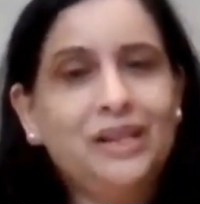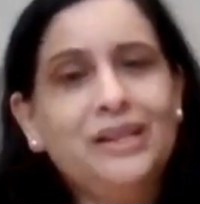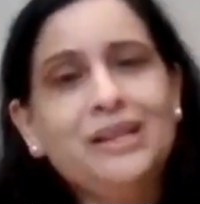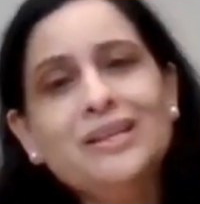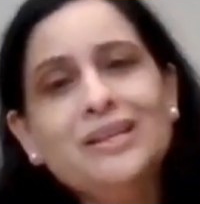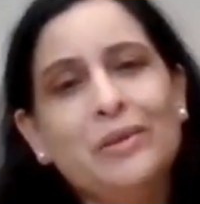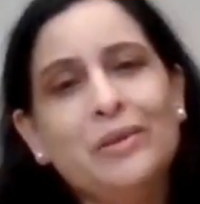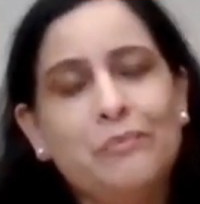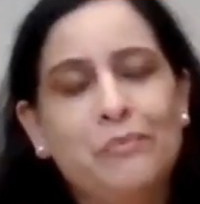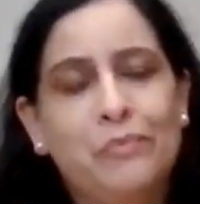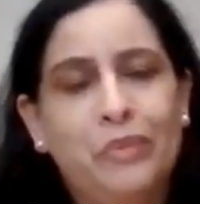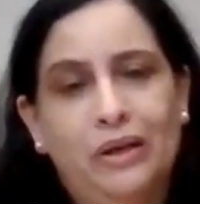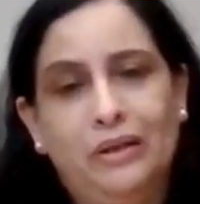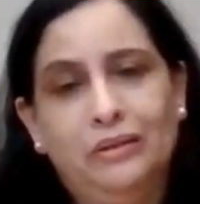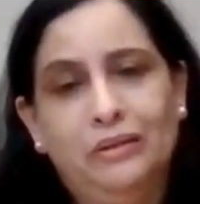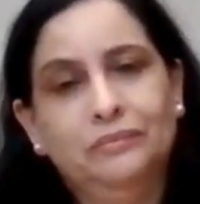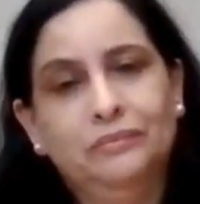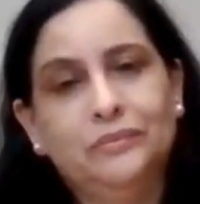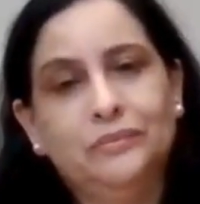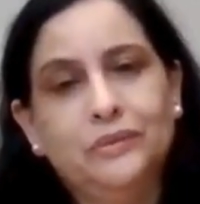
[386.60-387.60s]
It is
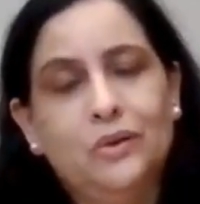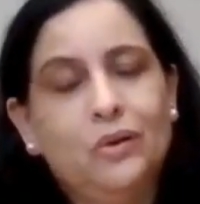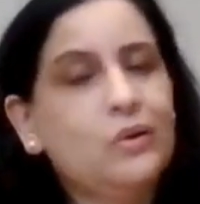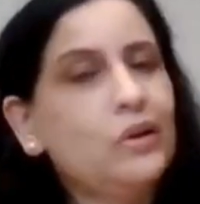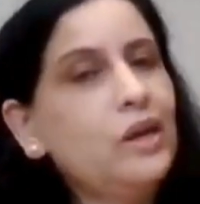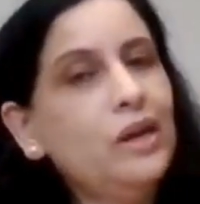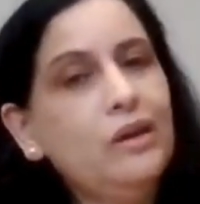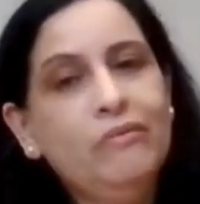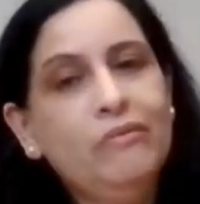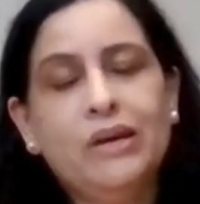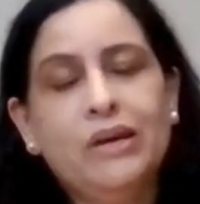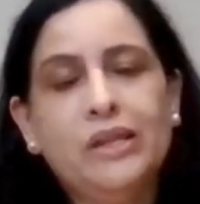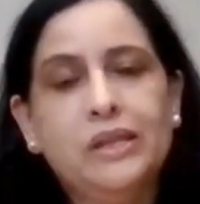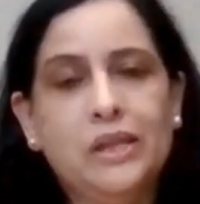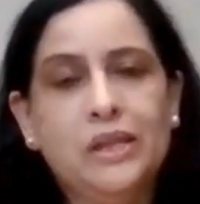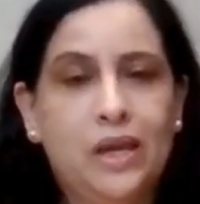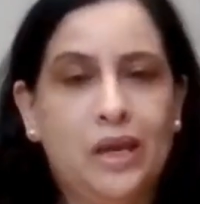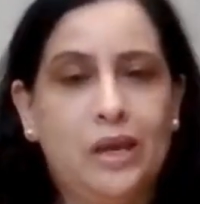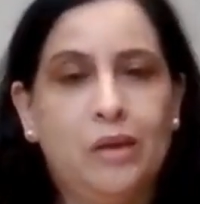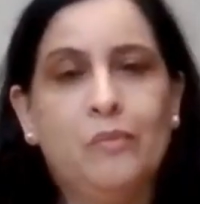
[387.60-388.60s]
simple. Okay,
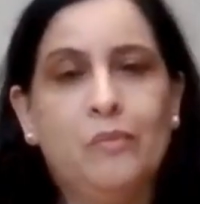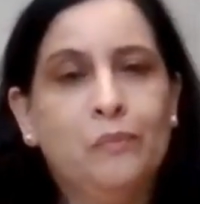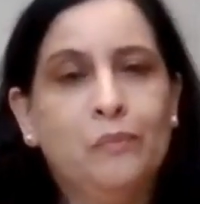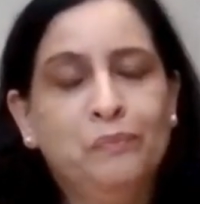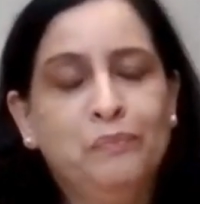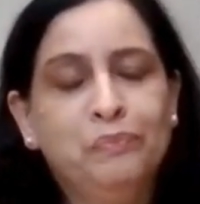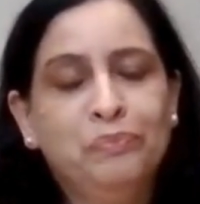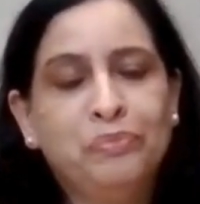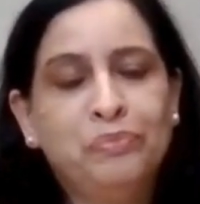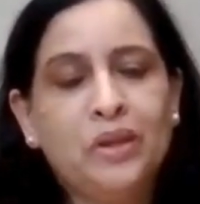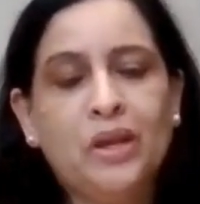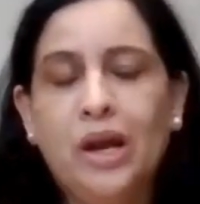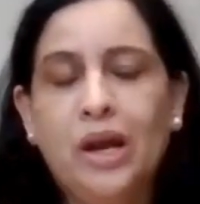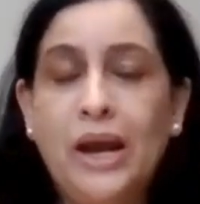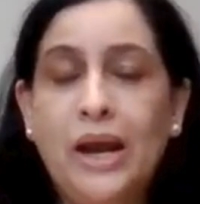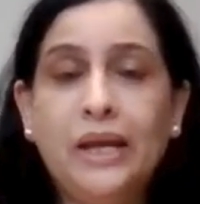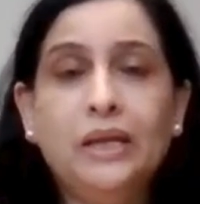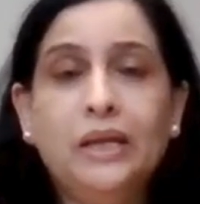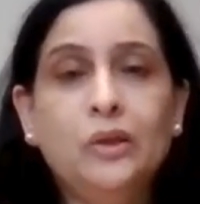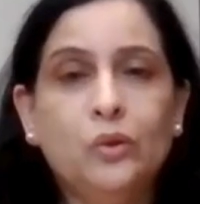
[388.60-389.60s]
1 a.m.
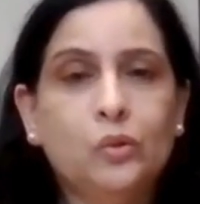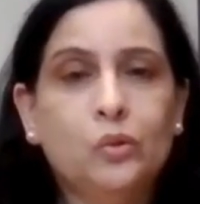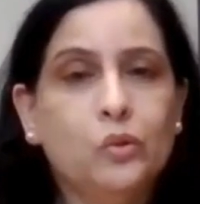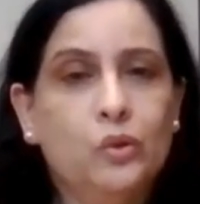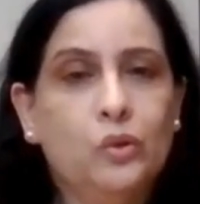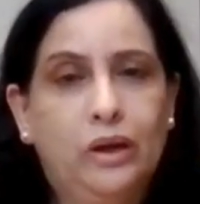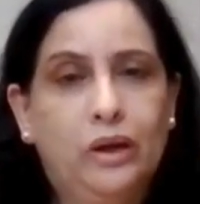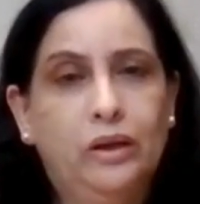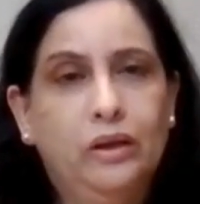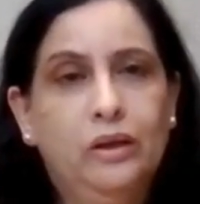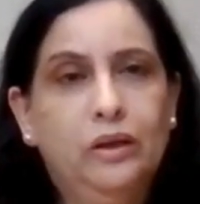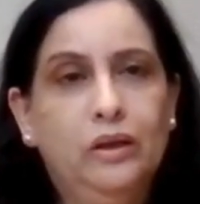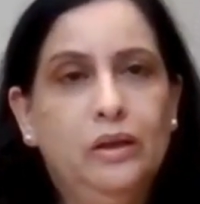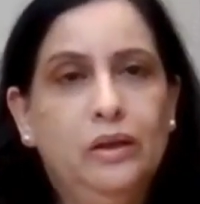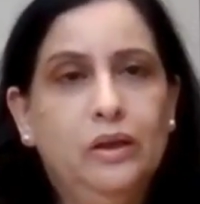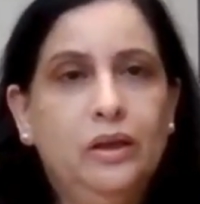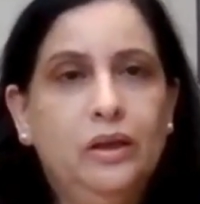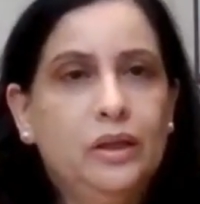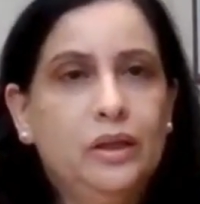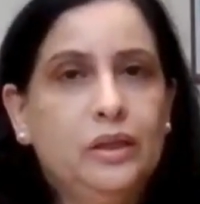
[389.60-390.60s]
1 Uhr.
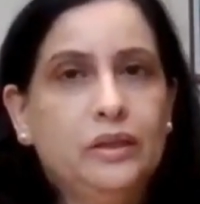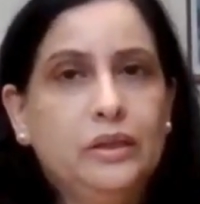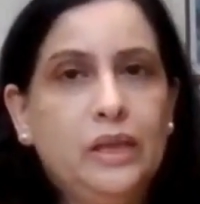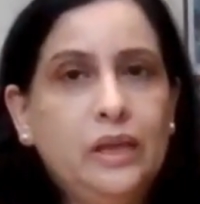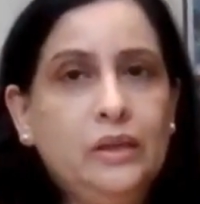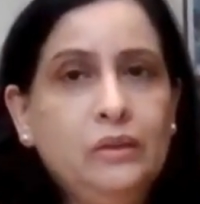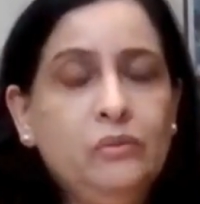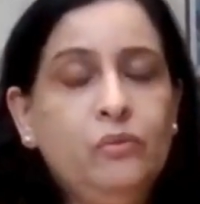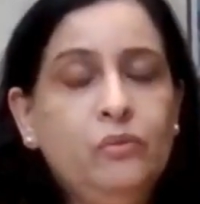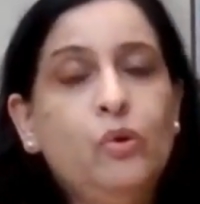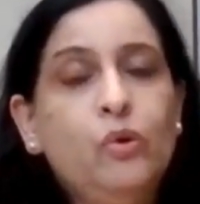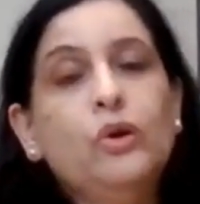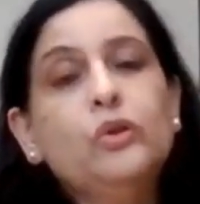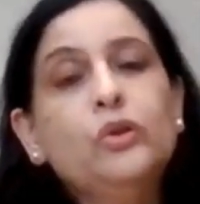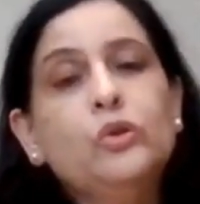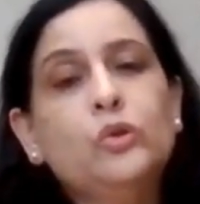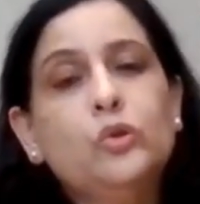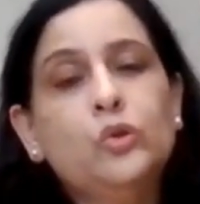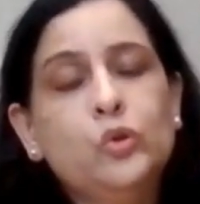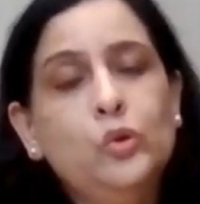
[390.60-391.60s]
Then
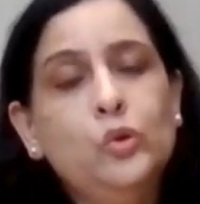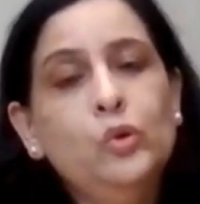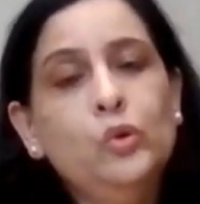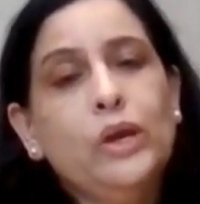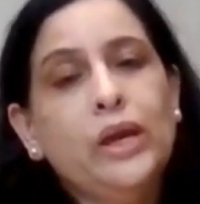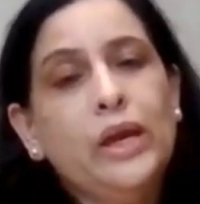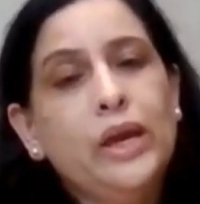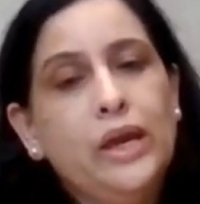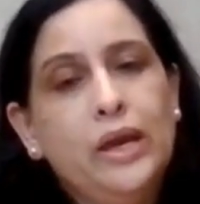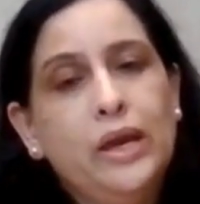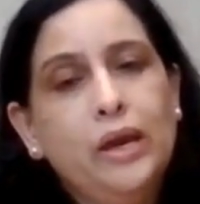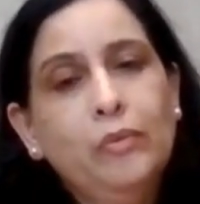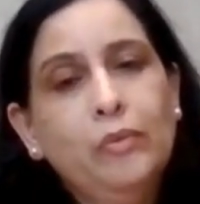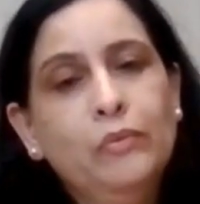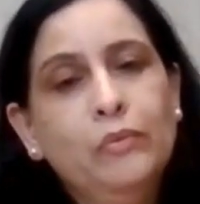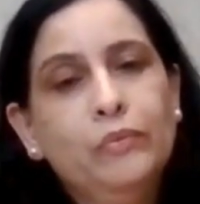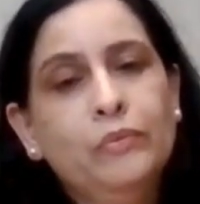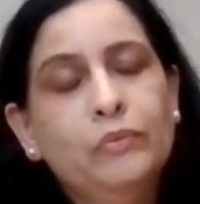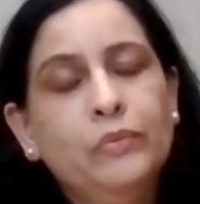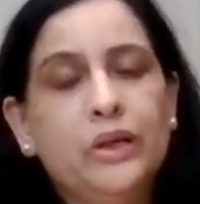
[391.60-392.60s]
for 2
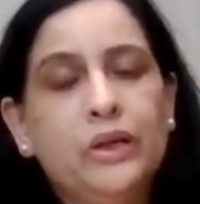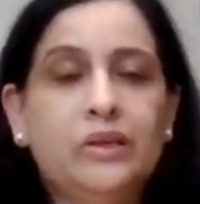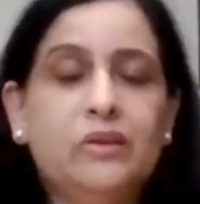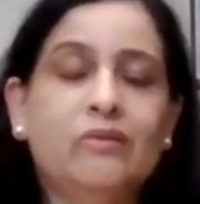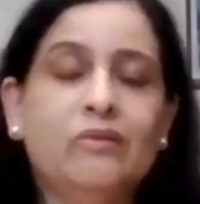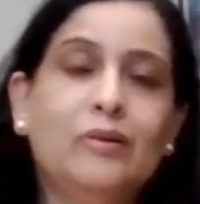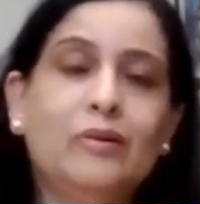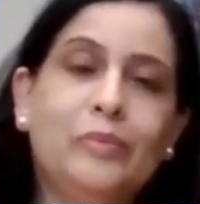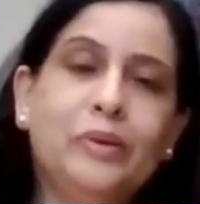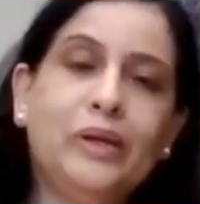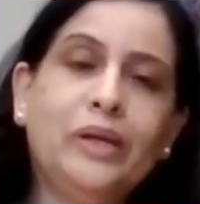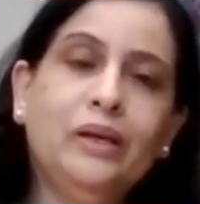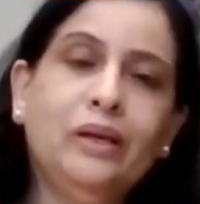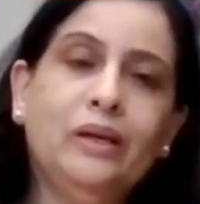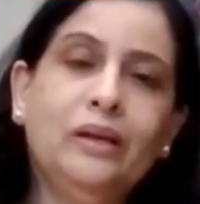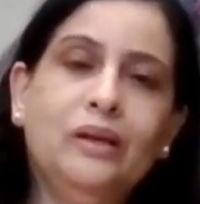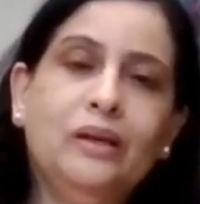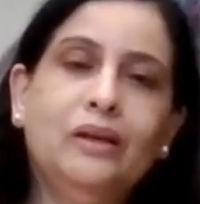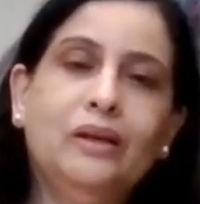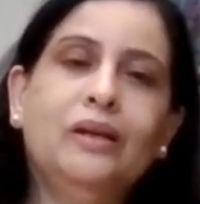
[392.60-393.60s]
a.m., it will
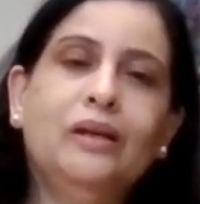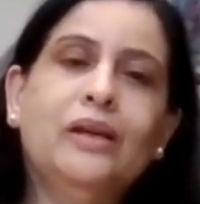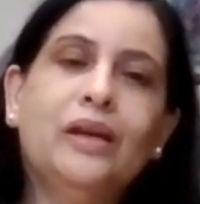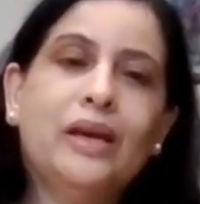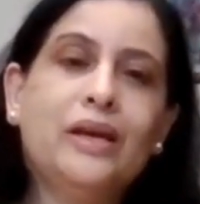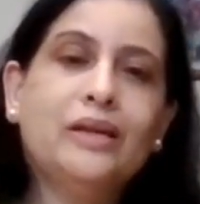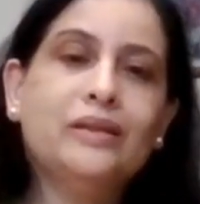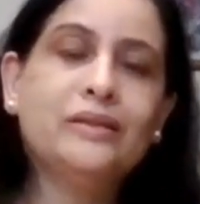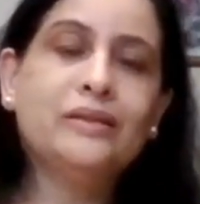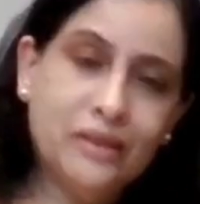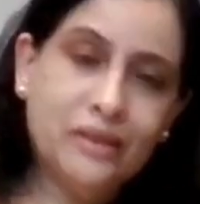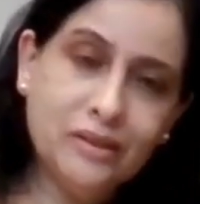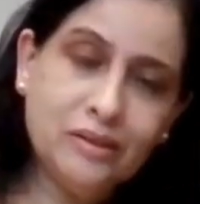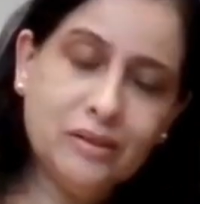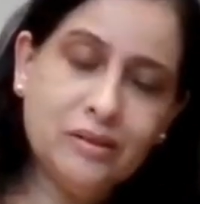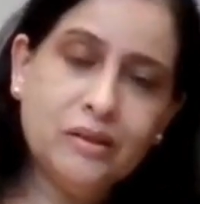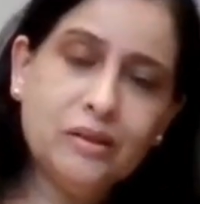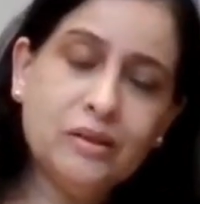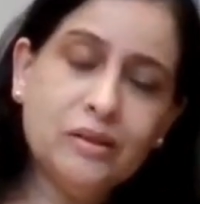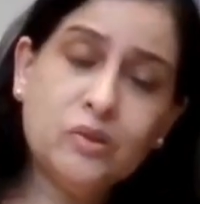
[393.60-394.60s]
be es
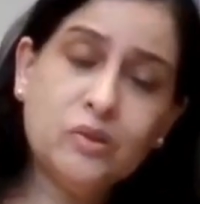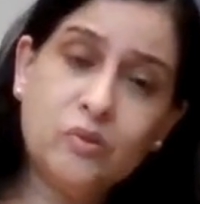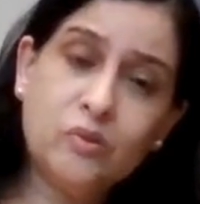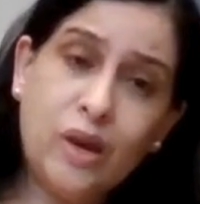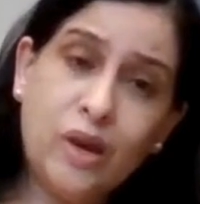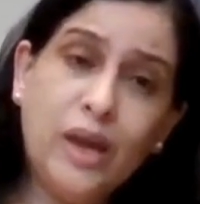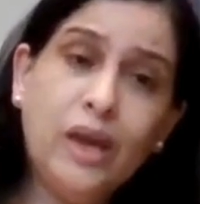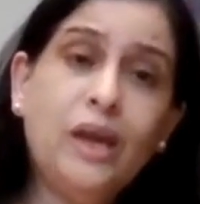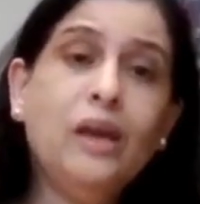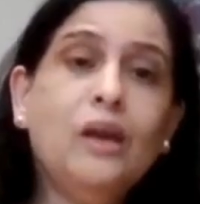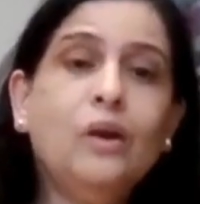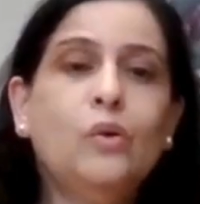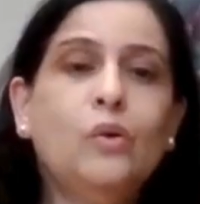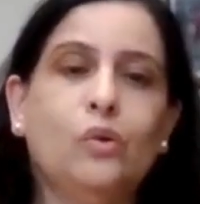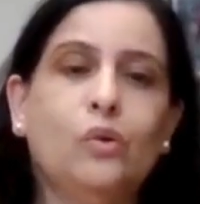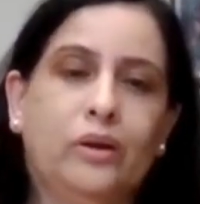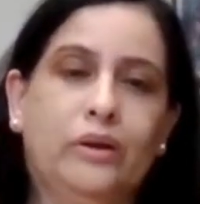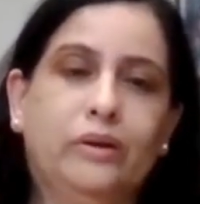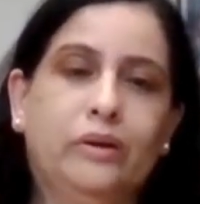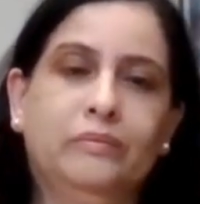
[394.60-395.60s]
ist 2
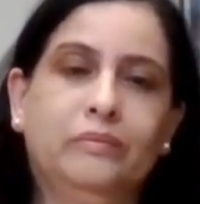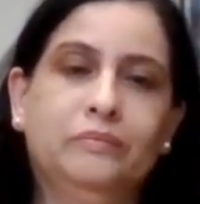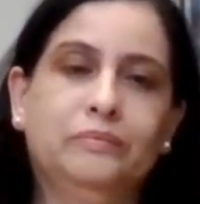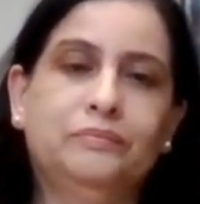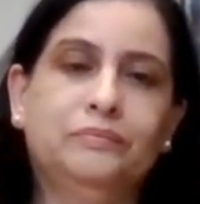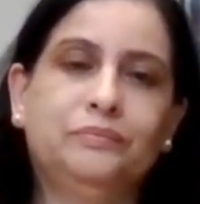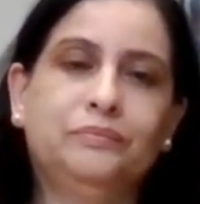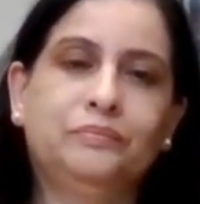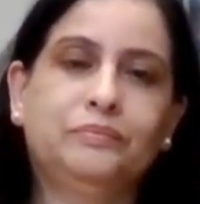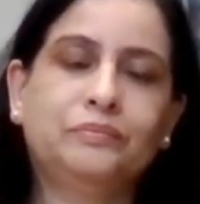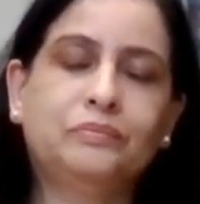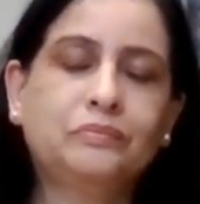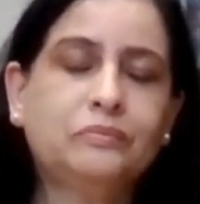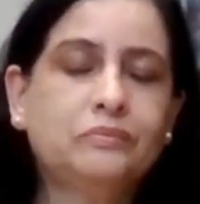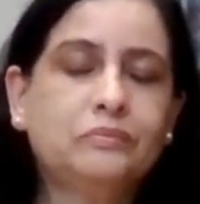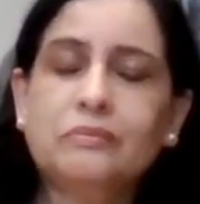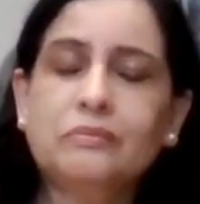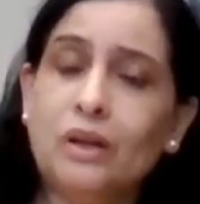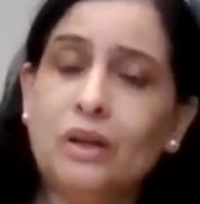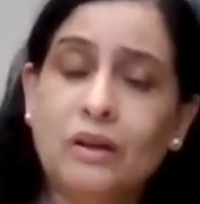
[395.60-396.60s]
Uhr.
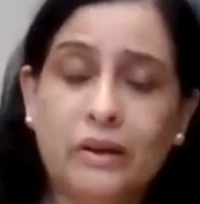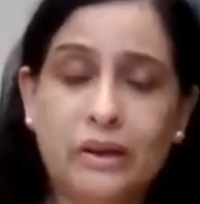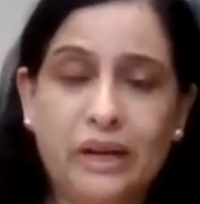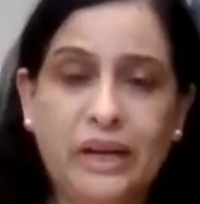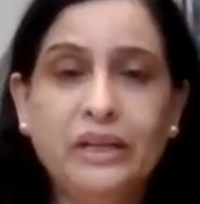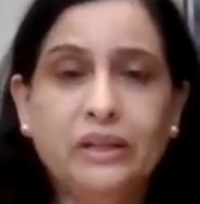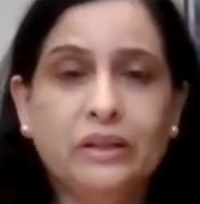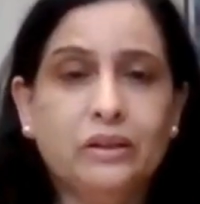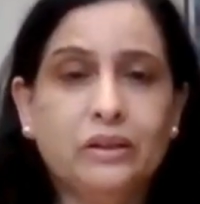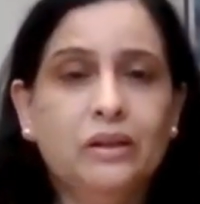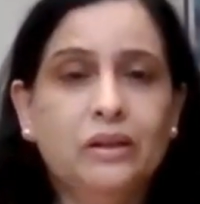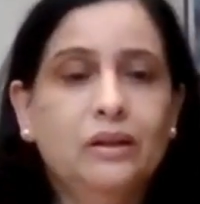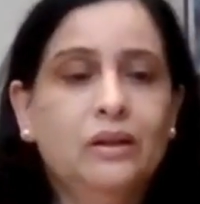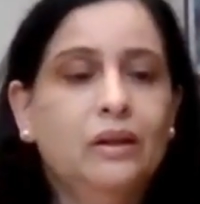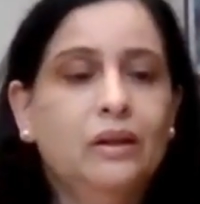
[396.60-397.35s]
Right?